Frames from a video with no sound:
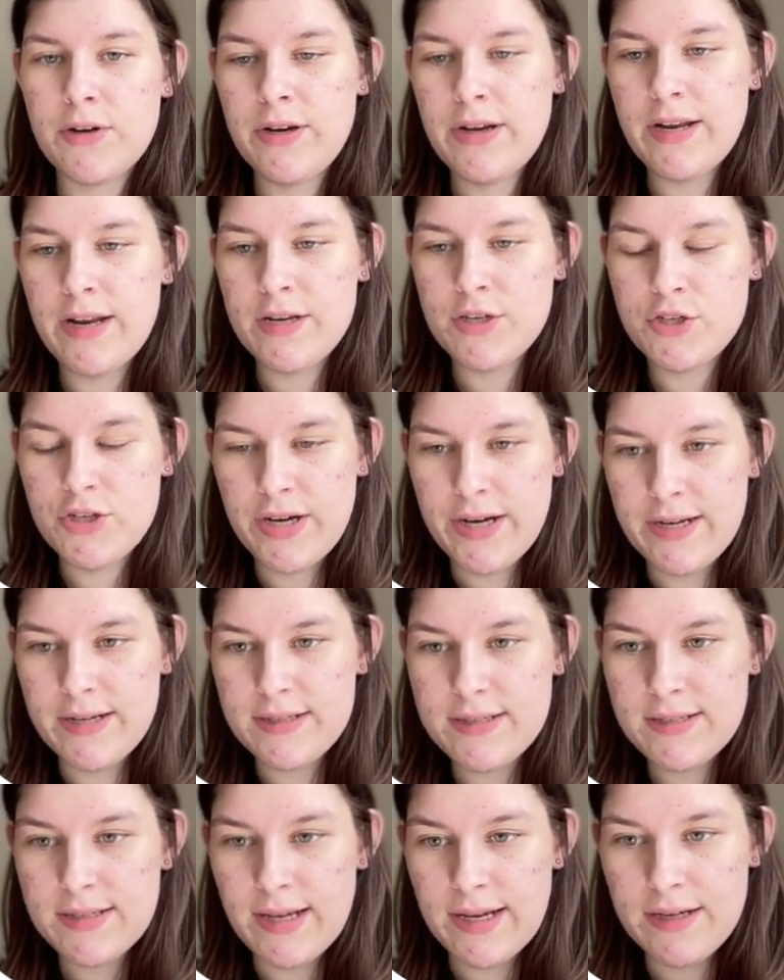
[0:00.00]
loaded and
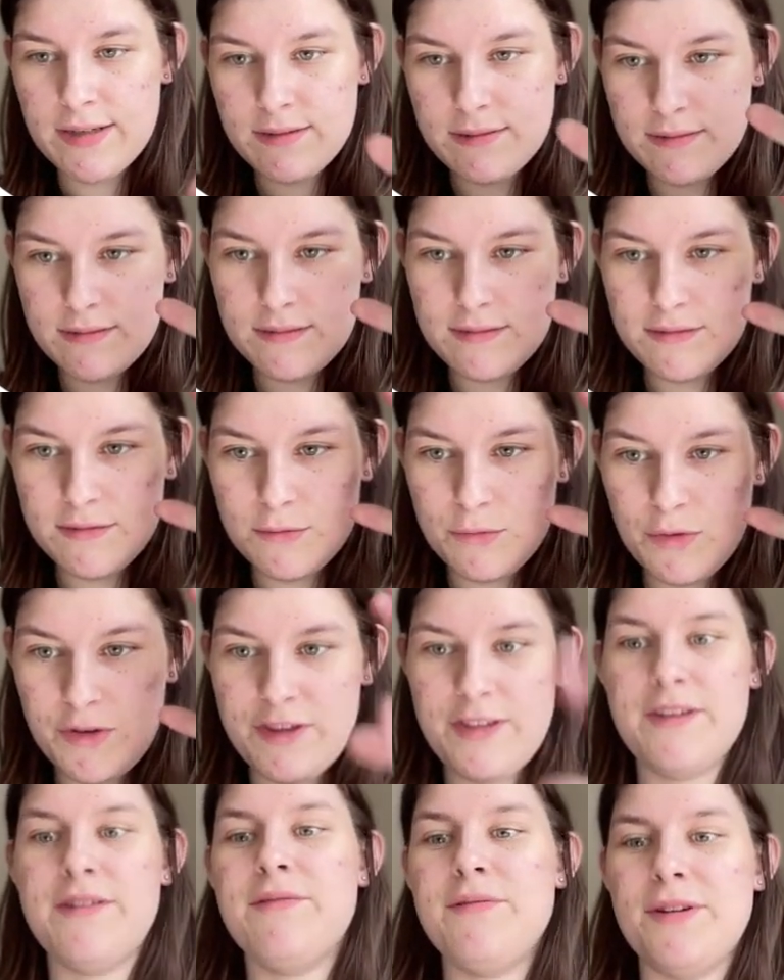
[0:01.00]
trained like
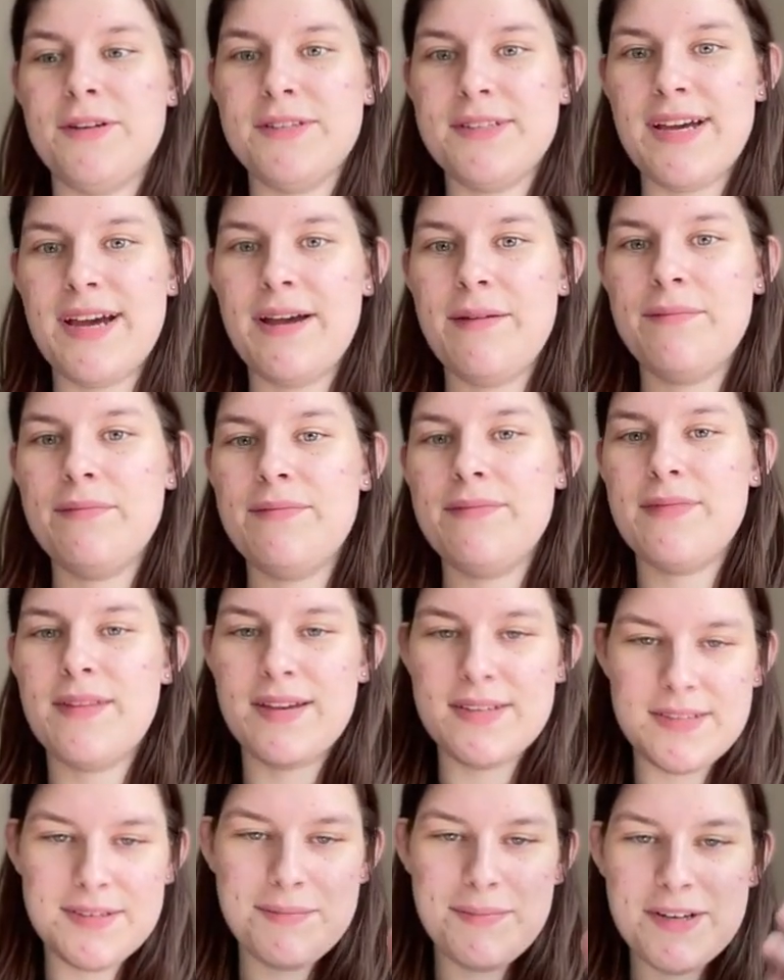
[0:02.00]
within real time,
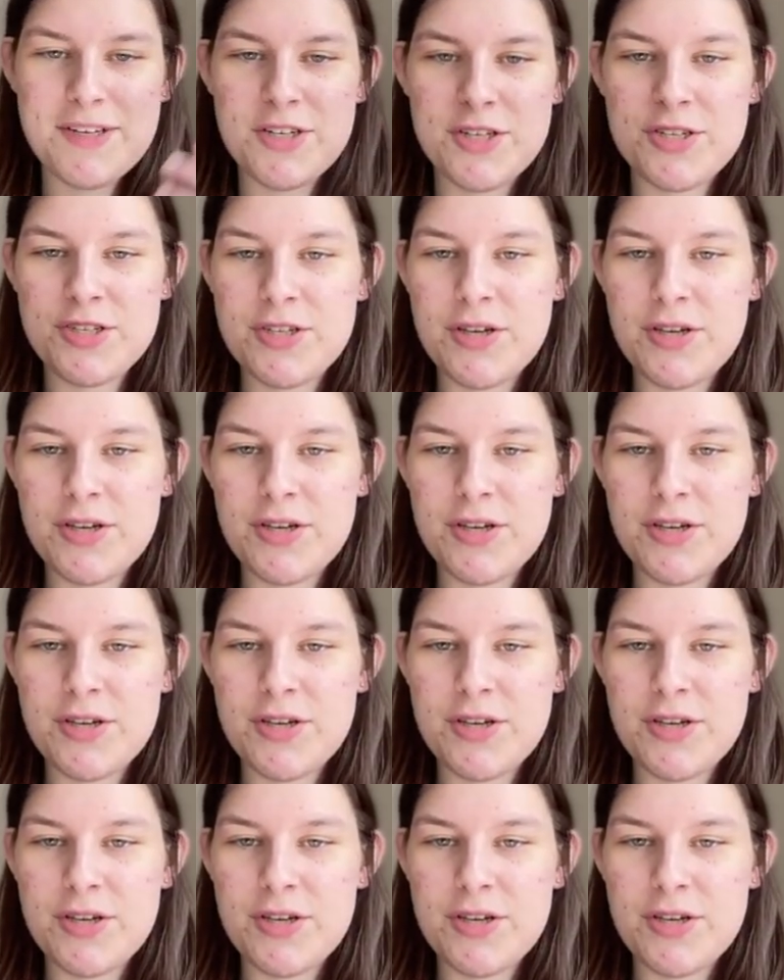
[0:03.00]
as I mentioned.